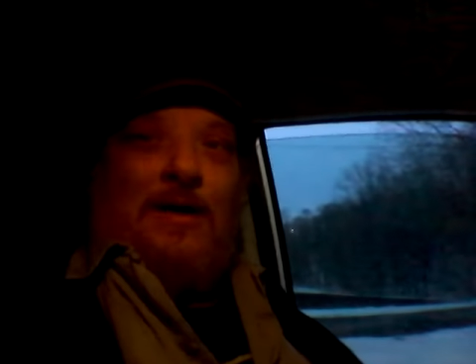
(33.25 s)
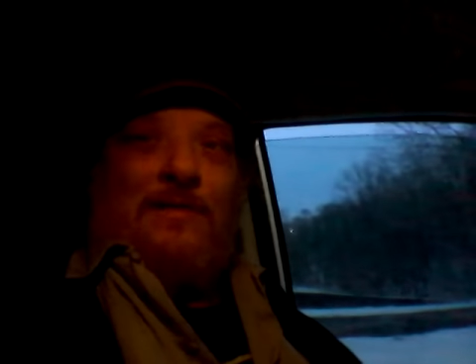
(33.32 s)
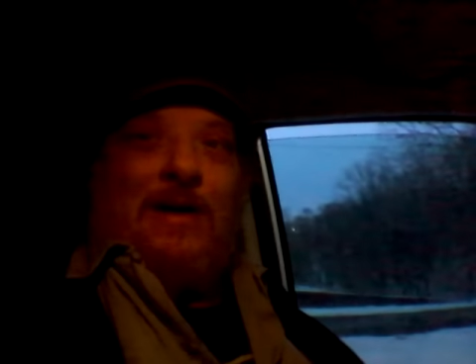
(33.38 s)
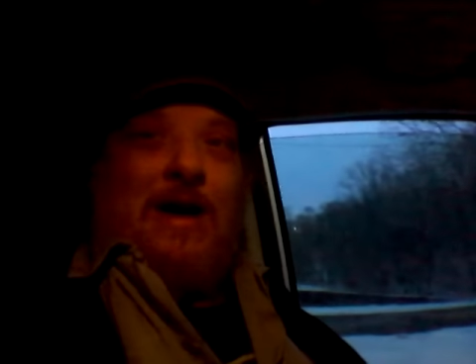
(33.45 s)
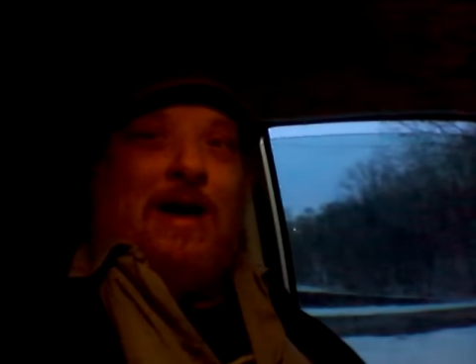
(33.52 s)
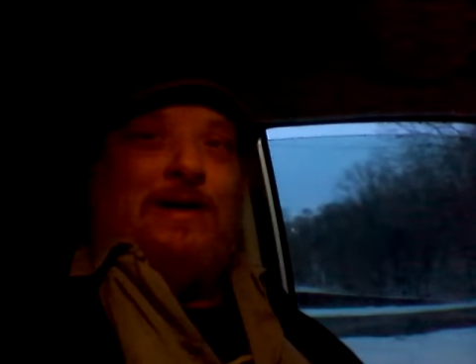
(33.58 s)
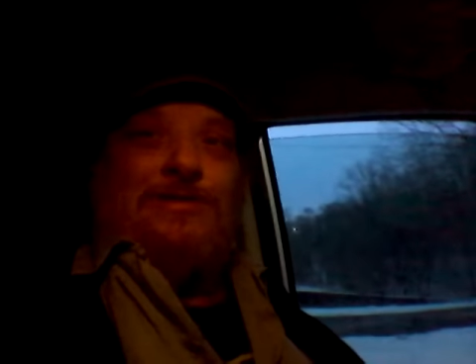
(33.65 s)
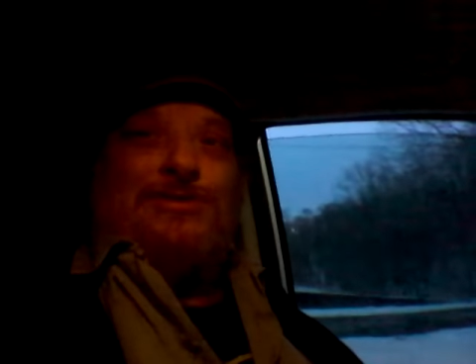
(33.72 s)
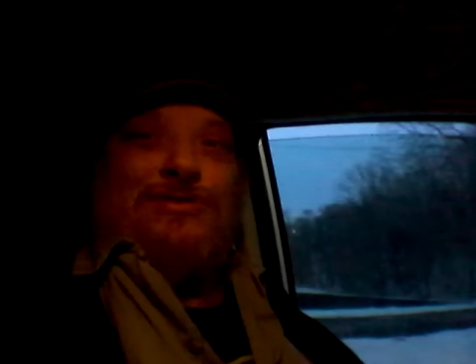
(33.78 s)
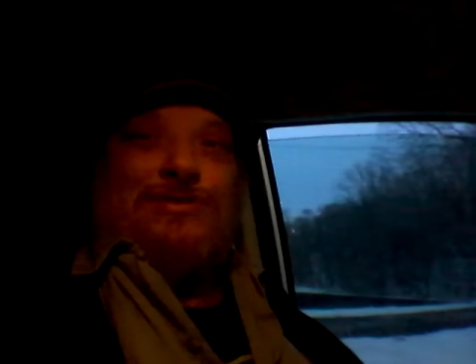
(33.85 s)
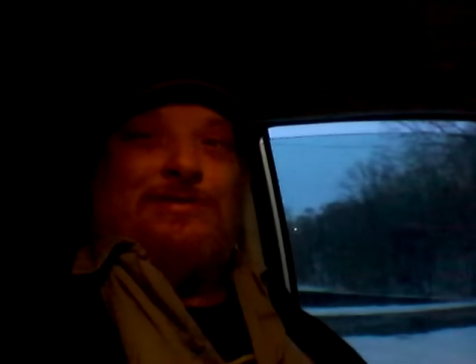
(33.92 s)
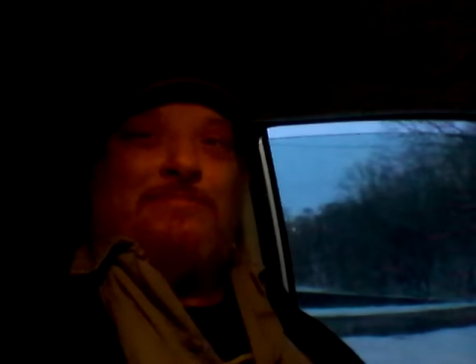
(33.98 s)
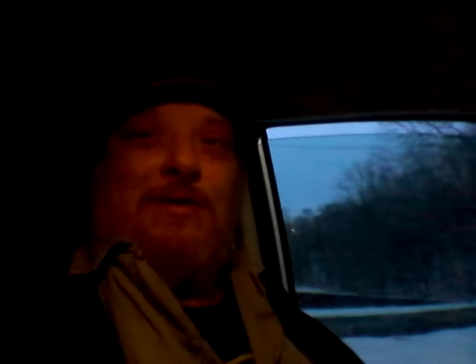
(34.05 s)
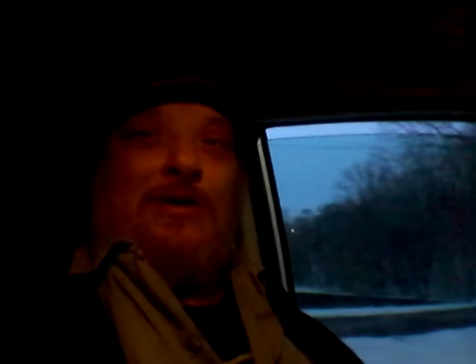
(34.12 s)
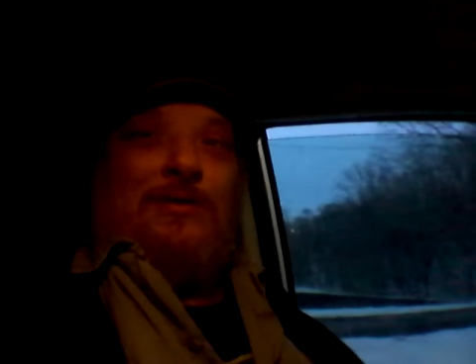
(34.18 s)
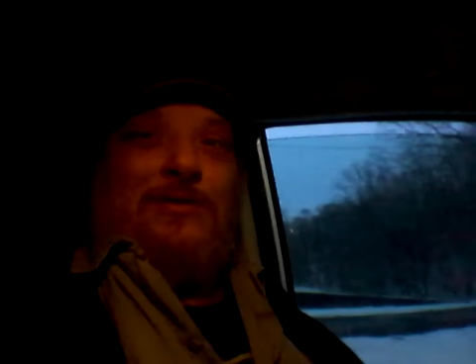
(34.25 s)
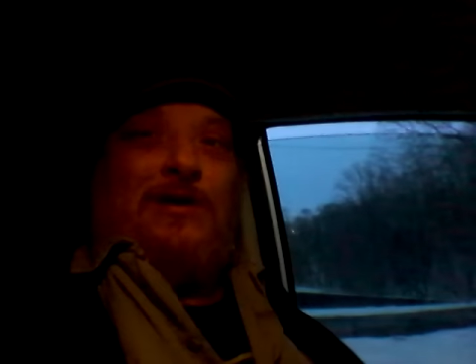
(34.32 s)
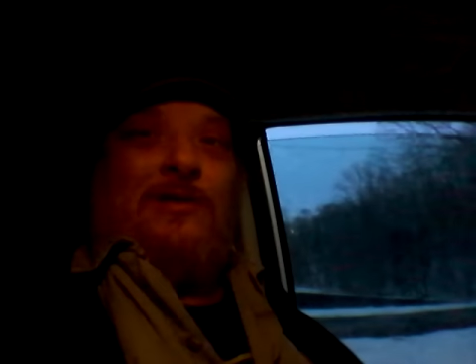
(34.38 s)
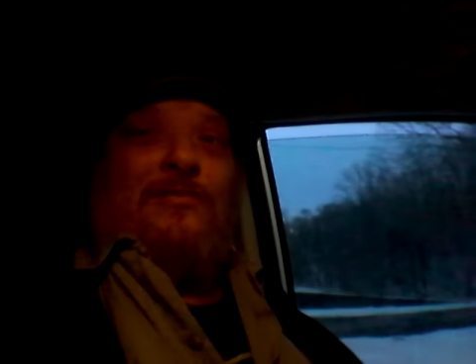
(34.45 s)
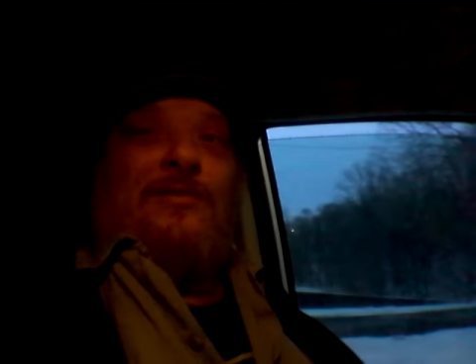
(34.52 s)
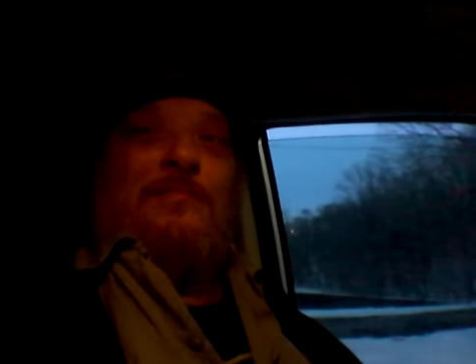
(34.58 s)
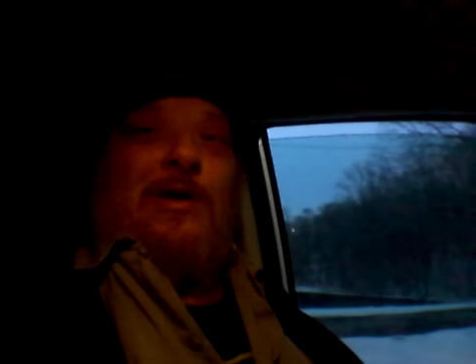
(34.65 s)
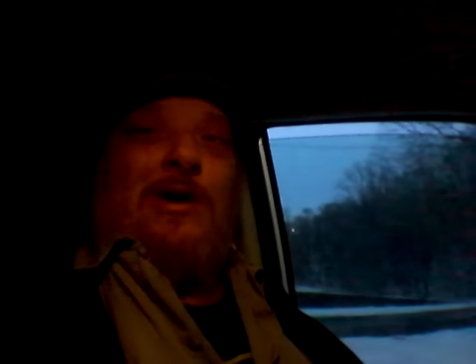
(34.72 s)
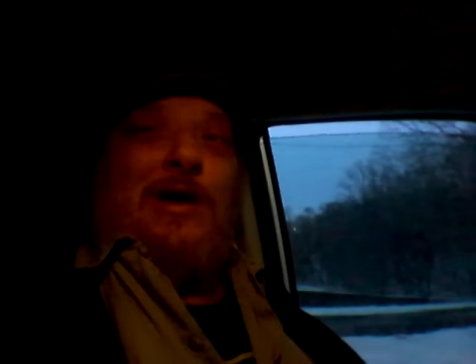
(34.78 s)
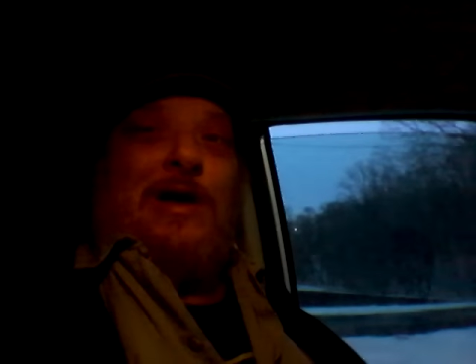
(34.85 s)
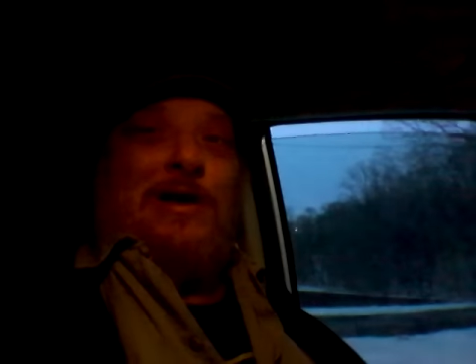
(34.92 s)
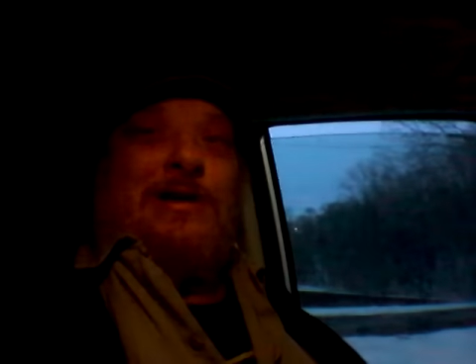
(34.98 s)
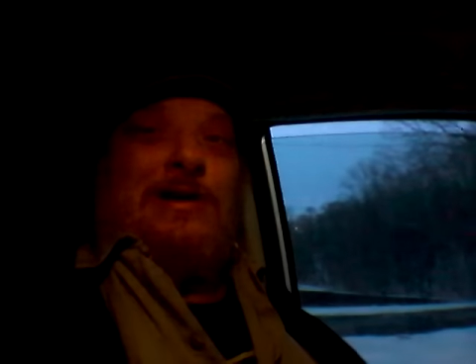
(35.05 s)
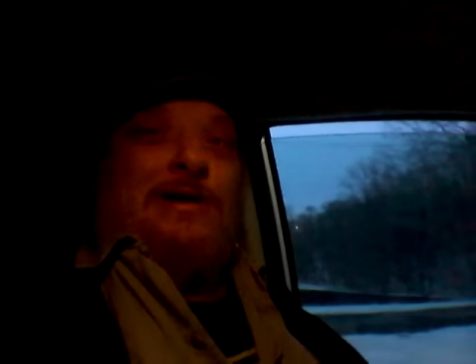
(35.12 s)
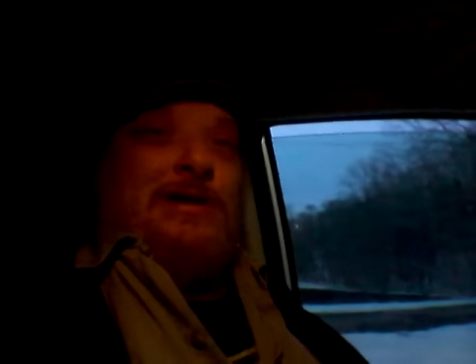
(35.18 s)
I've had just about enough of
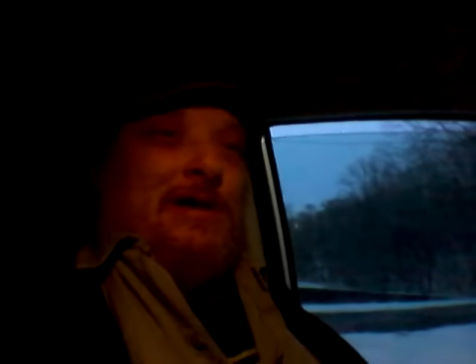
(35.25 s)
my